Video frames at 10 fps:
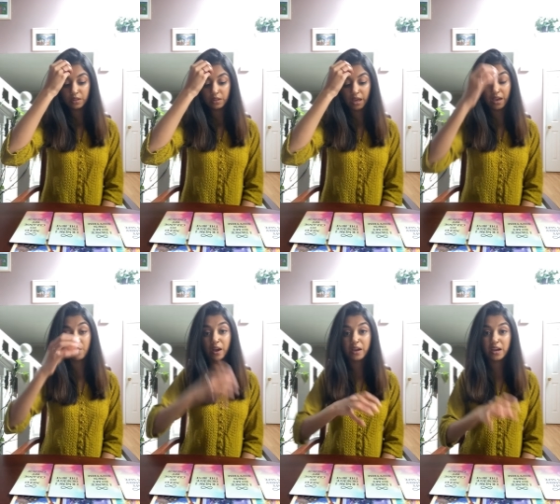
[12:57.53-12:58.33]

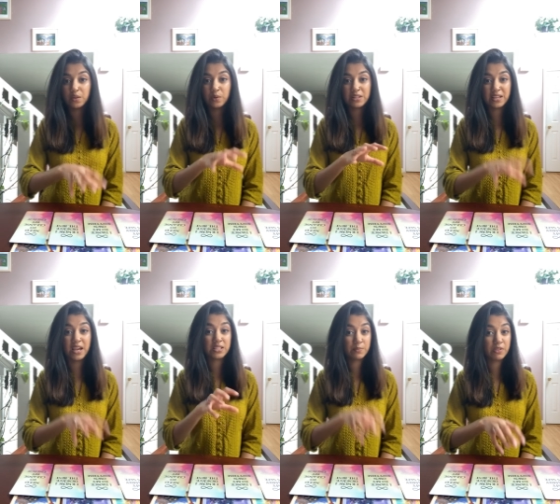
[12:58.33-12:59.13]
I kind of want to
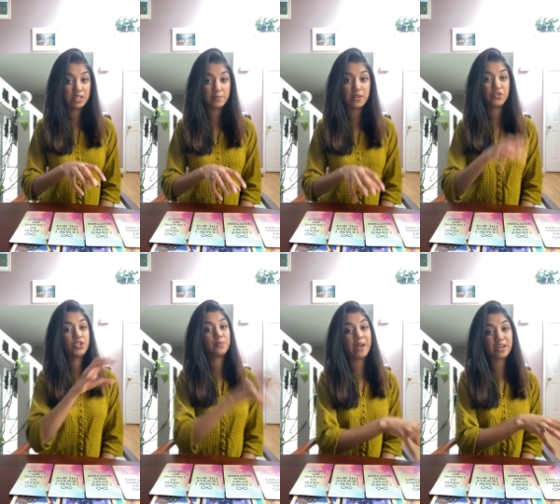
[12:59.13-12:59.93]
tie some of these
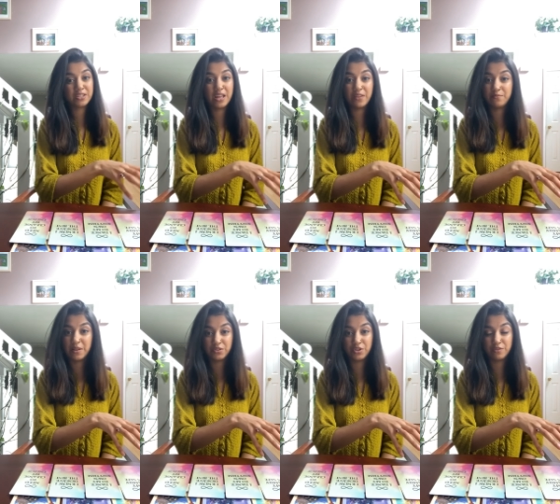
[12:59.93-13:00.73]
messages back to that
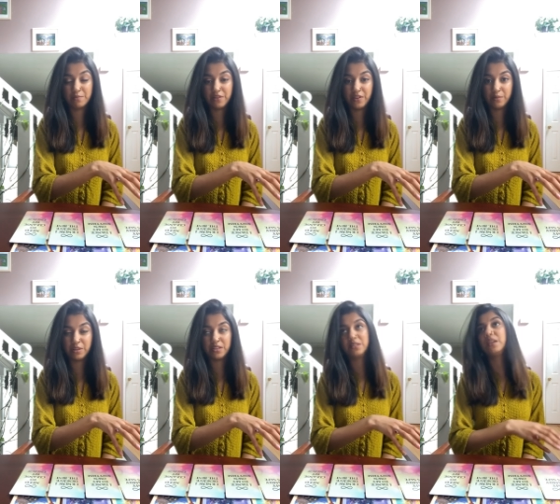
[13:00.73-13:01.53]
message of my
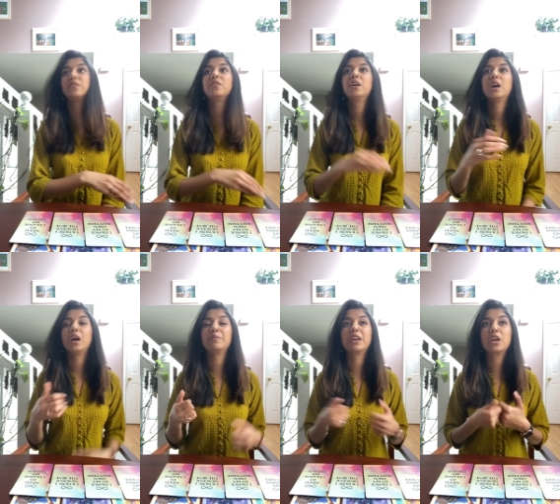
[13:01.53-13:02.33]
family is safe.
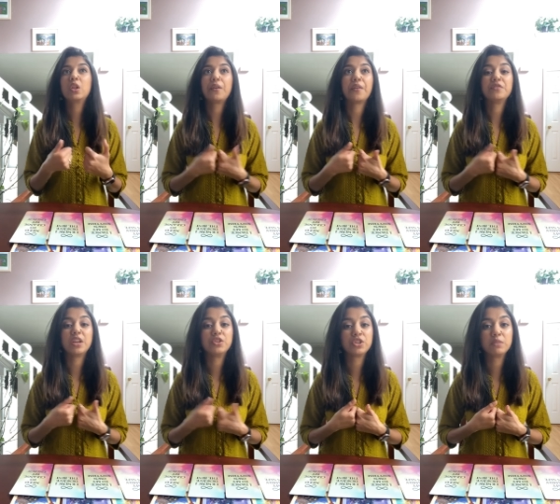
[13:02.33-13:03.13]
I'm getting a lot of
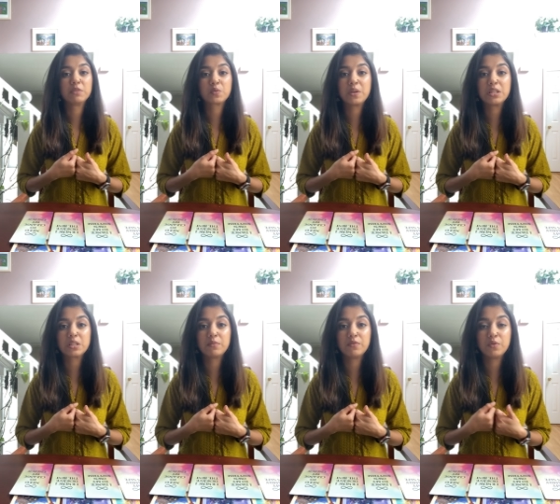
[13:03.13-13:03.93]
tension between some of you